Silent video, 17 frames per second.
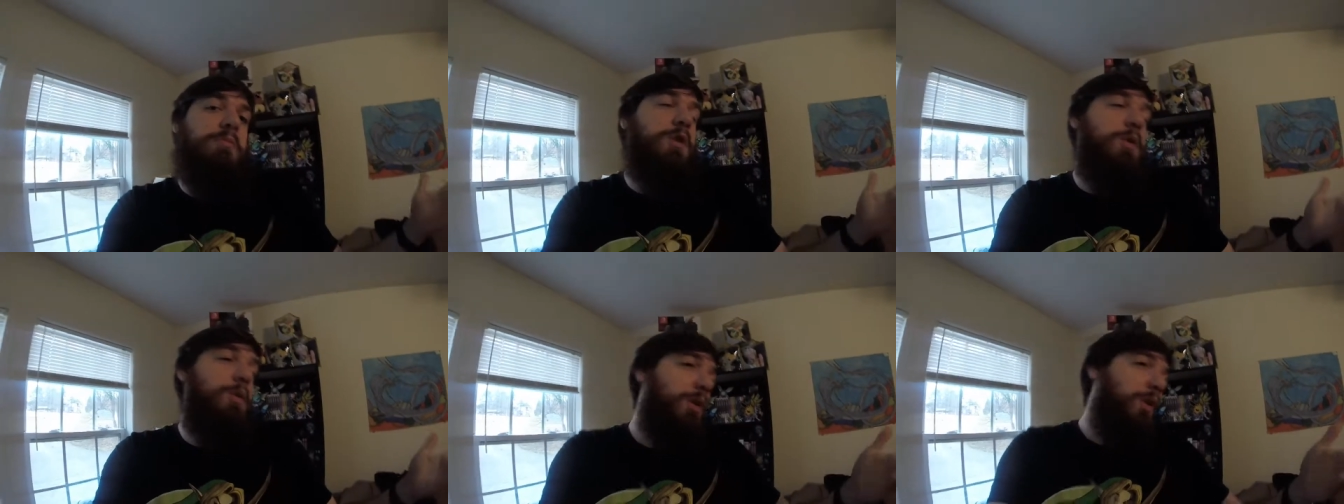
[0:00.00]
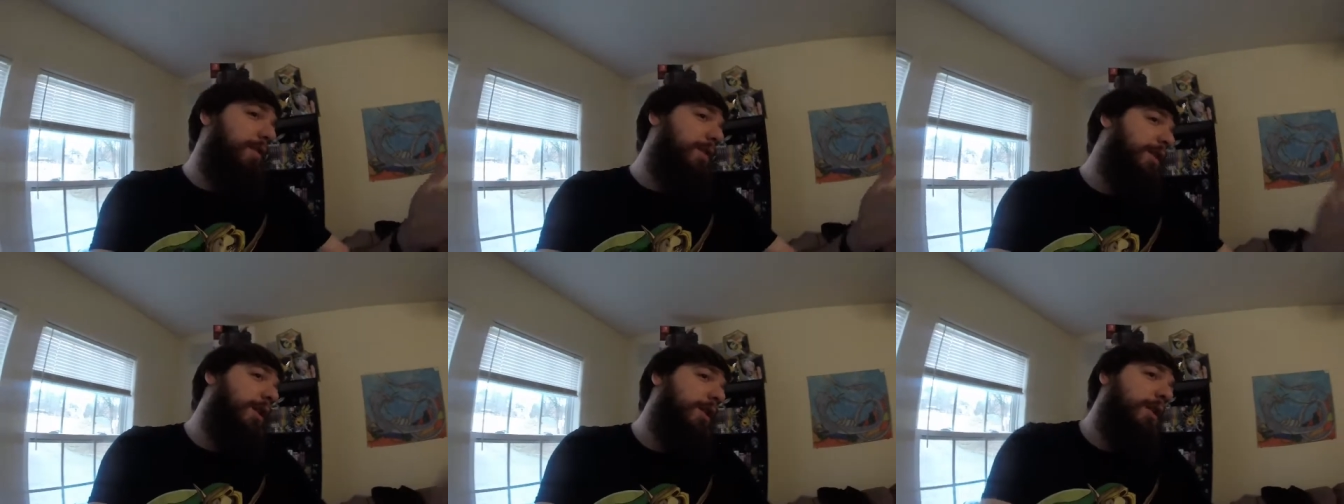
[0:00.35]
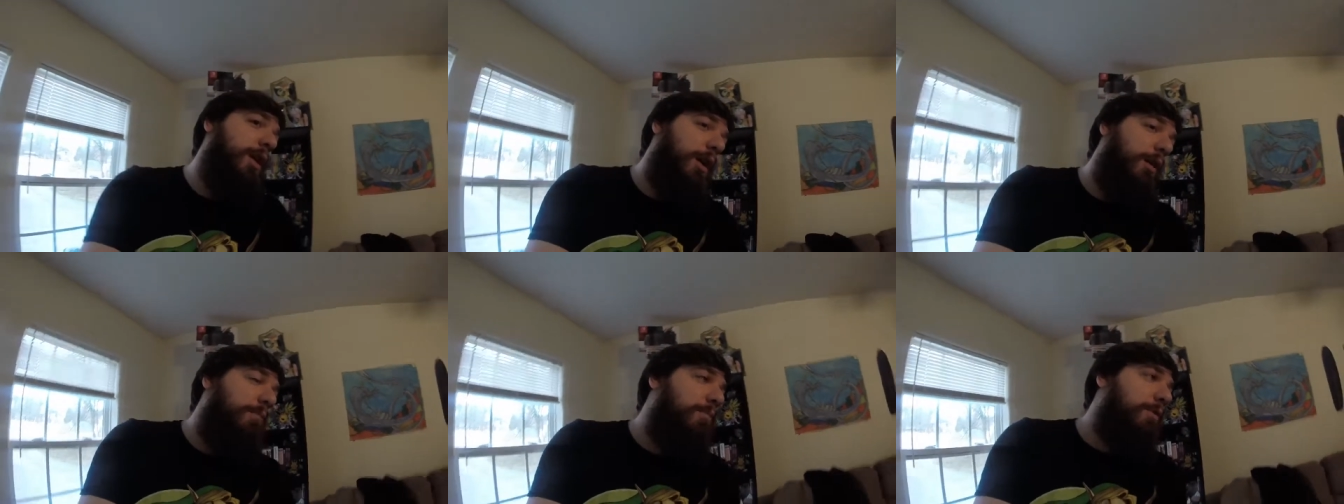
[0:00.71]
That's what Livy did
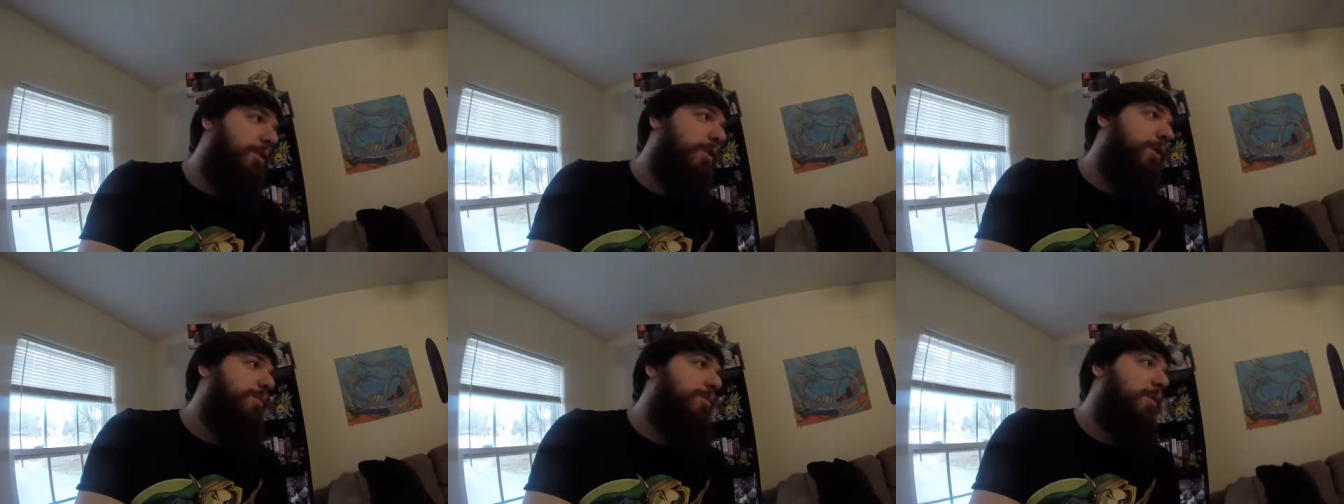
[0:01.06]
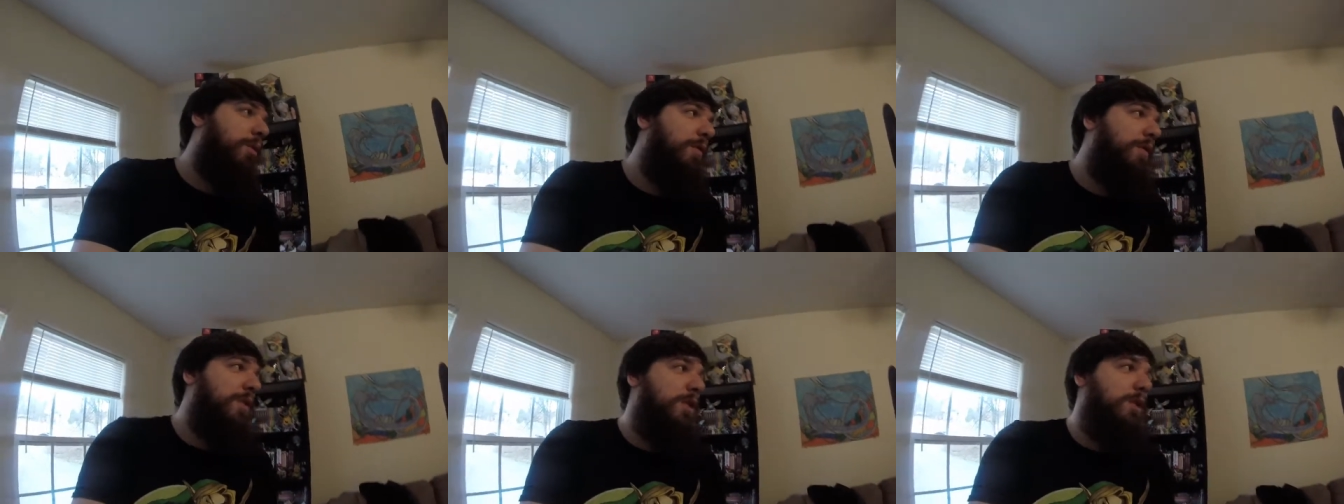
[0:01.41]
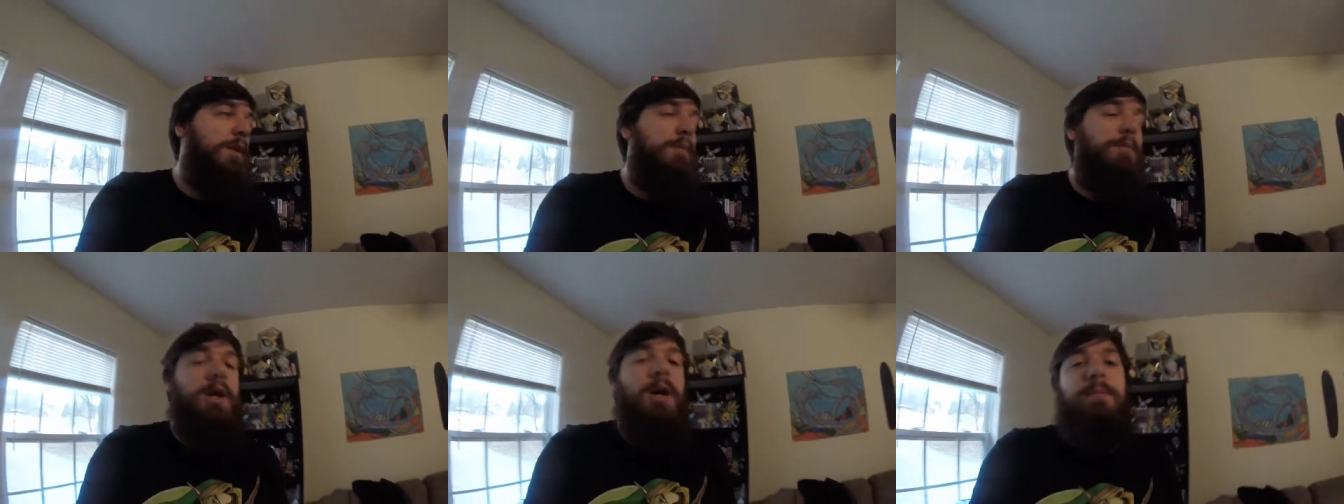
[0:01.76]
today. She watched both of us at the
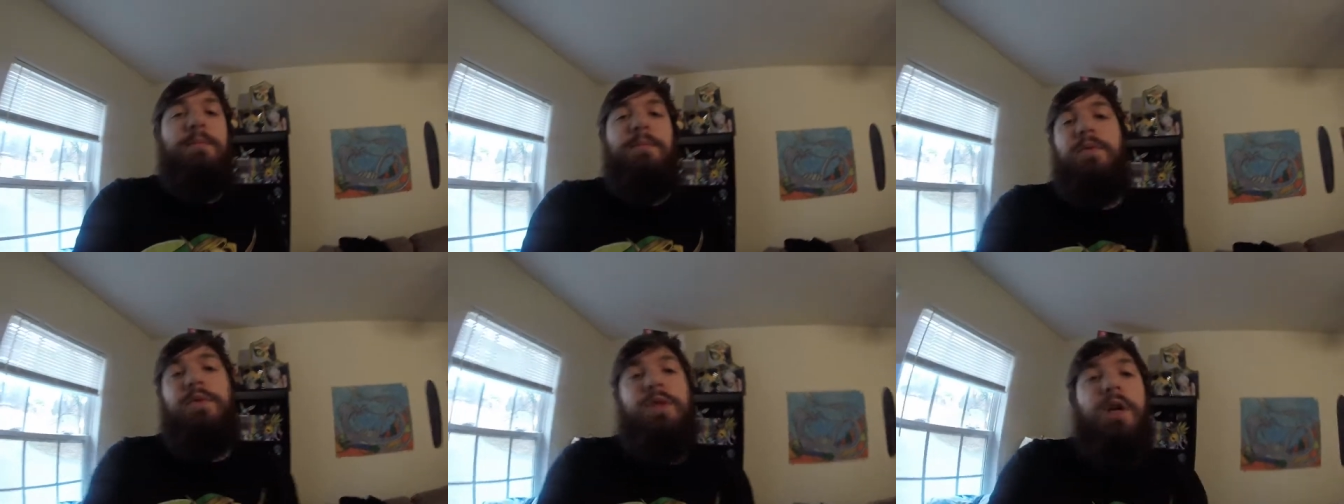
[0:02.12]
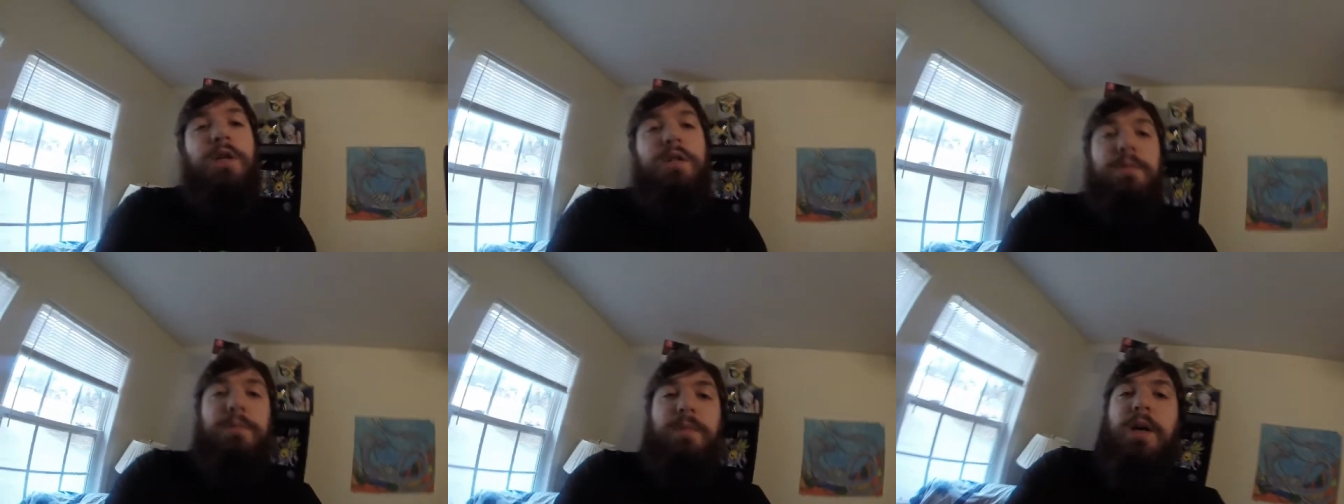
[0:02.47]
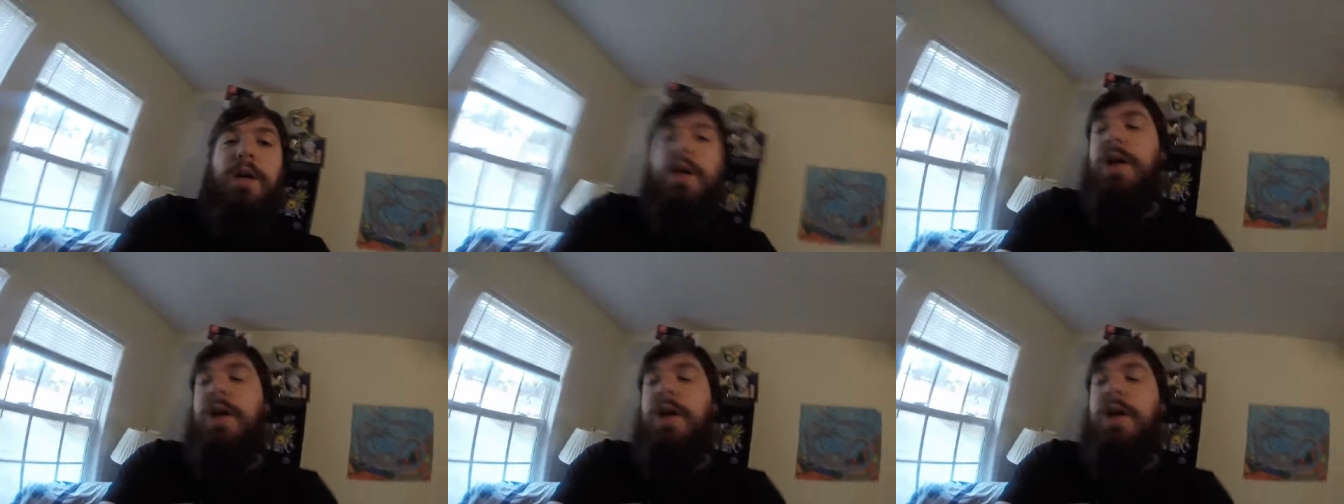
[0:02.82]
same time. It was awesome.